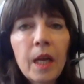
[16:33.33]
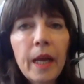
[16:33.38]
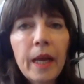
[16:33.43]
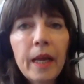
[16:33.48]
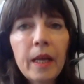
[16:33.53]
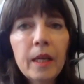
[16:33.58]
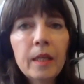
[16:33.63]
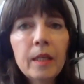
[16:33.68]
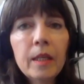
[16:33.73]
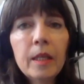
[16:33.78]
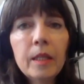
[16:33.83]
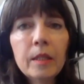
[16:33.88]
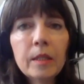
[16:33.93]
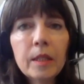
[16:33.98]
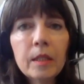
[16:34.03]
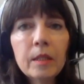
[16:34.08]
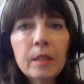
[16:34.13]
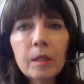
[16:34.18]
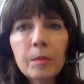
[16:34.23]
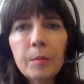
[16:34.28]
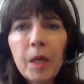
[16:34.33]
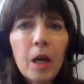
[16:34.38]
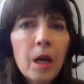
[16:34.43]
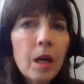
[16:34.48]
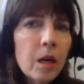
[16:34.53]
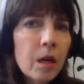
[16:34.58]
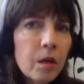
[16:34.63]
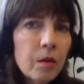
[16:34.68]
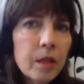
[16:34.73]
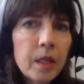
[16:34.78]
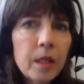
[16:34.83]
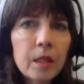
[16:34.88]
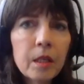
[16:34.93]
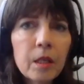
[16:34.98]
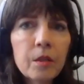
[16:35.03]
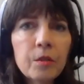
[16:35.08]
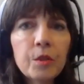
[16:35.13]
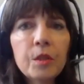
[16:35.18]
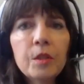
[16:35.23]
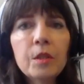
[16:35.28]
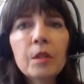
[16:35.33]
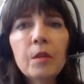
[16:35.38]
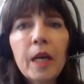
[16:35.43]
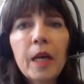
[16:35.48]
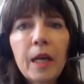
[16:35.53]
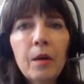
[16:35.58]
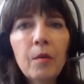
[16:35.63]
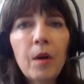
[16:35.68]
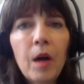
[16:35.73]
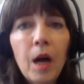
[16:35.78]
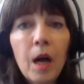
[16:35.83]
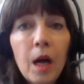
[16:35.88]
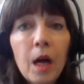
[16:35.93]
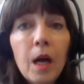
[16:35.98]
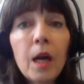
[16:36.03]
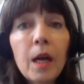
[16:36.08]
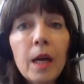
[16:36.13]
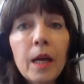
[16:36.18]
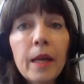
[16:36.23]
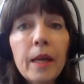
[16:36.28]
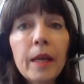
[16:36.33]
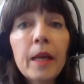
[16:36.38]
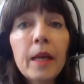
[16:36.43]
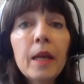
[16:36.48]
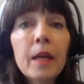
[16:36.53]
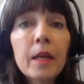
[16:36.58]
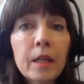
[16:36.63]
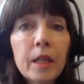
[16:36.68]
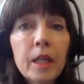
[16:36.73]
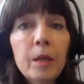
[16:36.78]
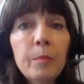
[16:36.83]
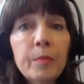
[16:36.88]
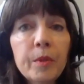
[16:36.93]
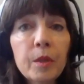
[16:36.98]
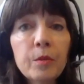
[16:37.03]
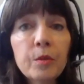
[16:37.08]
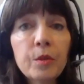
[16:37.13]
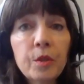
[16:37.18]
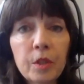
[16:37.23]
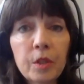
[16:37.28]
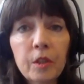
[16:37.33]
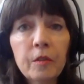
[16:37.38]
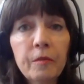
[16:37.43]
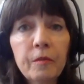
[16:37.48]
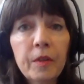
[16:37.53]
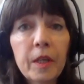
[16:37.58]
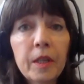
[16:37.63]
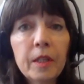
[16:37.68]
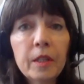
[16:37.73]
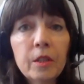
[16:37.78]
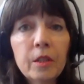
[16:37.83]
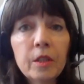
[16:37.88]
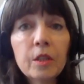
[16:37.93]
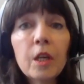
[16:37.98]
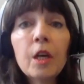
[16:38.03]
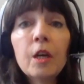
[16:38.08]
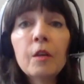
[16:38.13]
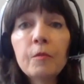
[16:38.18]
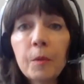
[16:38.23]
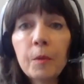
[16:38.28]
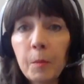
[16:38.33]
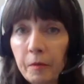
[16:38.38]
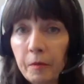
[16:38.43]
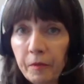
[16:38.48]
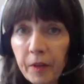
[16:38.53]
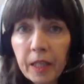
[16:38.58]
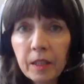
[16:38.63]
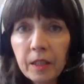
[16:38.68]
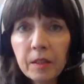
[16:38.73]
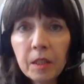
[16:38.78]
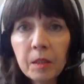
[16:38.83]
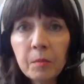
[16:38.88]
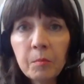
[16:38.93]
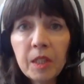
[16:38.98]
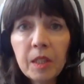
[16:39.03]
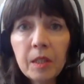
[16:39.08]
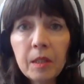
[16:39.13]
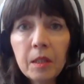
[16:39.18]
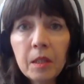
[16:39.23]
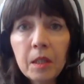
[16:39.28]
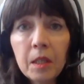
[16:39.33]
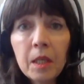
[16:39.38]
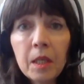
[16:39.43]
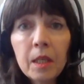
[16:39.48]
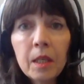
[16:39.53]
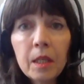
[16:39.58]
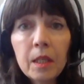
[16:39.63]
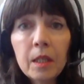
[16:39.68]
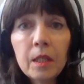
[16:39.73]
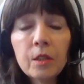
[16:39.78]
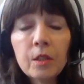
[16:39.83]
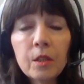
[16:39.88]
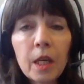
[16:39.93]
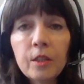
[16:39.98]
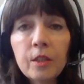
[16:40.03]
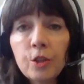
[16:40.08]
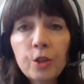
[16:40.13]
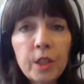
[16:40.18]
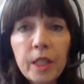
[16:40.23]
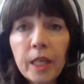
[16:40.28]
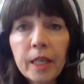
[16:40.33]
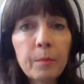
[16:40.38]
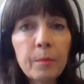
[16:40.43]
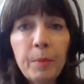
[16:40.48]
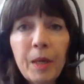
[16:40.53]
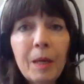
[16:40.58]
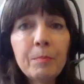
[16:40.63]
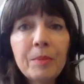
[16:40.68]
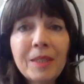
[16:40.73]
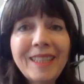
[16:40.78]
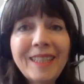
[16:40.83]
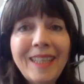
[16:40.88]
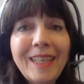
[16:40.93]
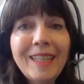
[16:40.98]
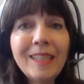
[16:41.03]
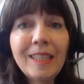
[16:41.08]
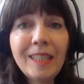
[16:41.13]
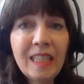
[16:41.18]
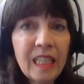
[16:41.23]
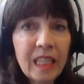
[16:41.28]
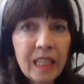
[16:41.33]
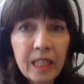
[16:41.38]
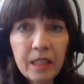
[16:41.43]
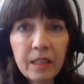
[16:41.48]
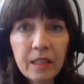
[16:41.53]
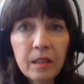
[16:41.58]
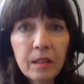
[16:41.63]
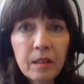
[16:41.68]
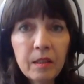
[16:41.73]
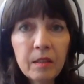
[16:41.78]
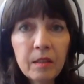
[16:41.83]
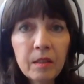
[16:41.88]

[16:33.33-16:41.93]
And he said to him, oh, he goes, how I keep those sulfites from affecting me is I just take a Pepsid AC